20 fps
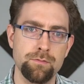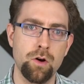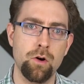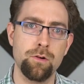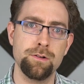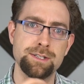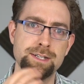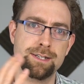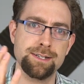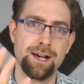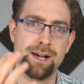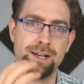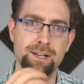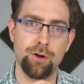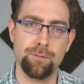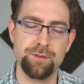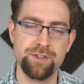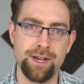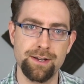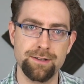Or is this highly
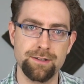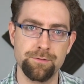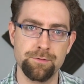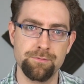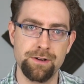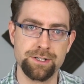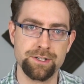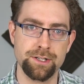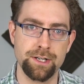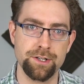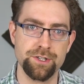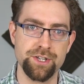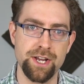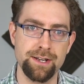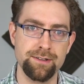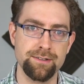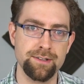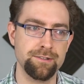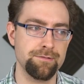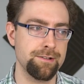objective and rational
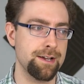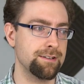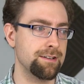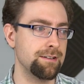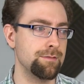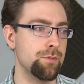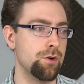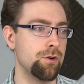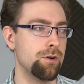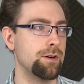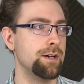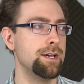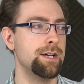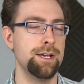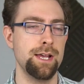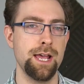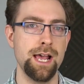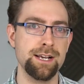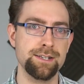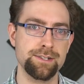agenda directed more
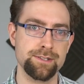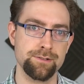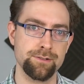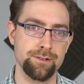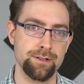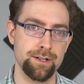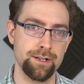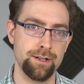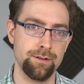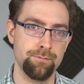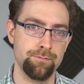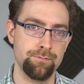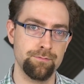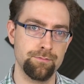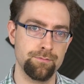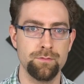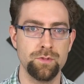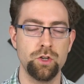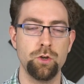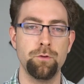externally?
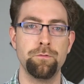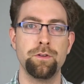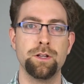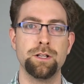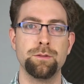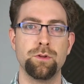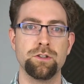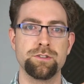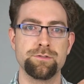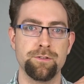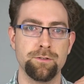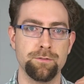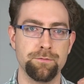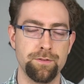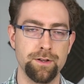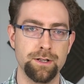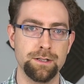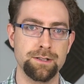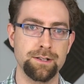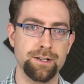Do you feel most
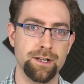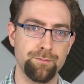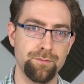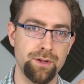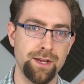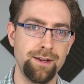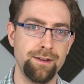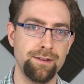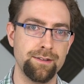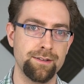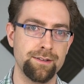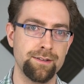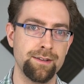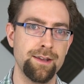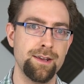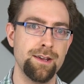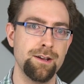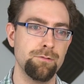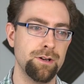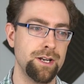fulfilled and at peace
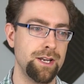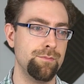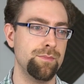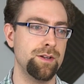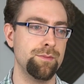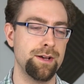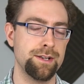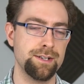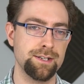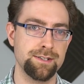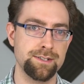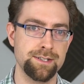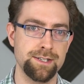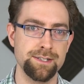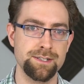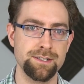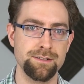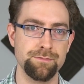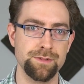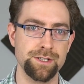when implementing
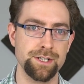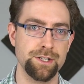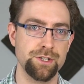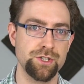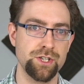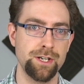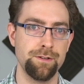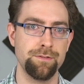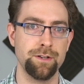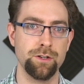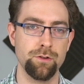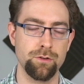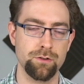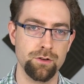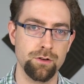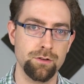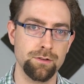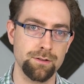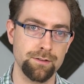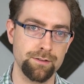systems and achieving your
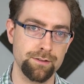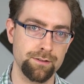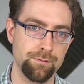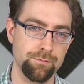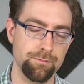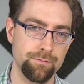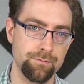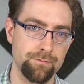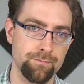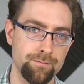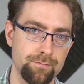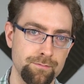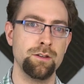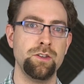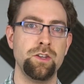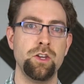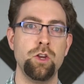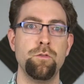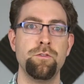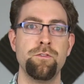goals?
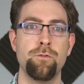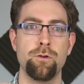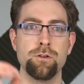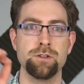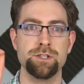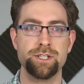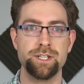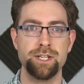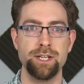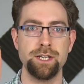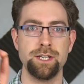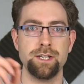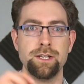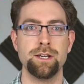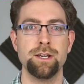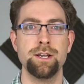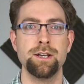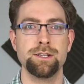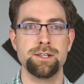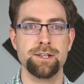Do you
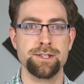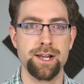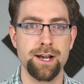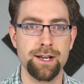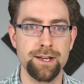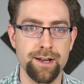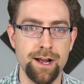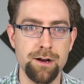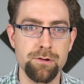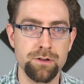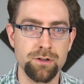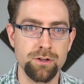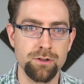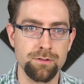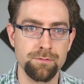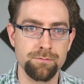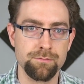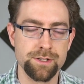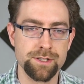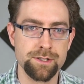foresee desired
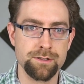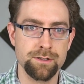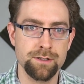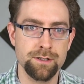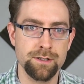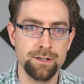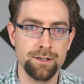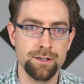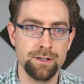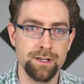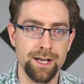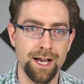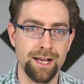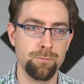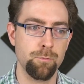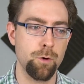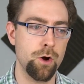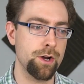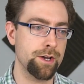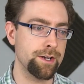outcomes
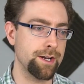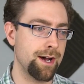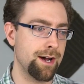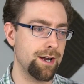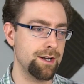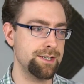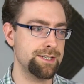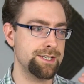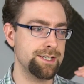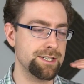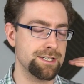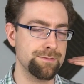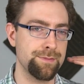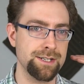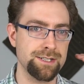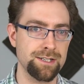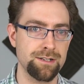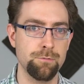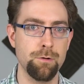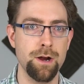and work in a highly
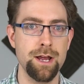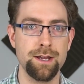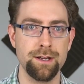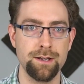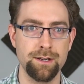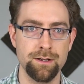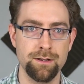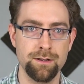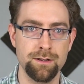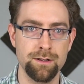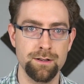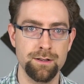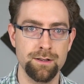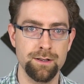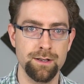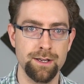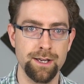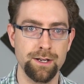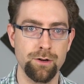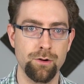systematic way
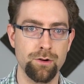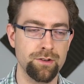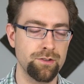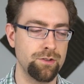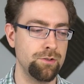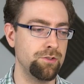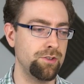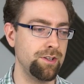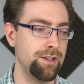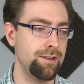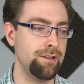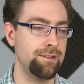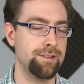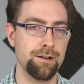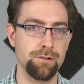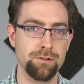in order to see these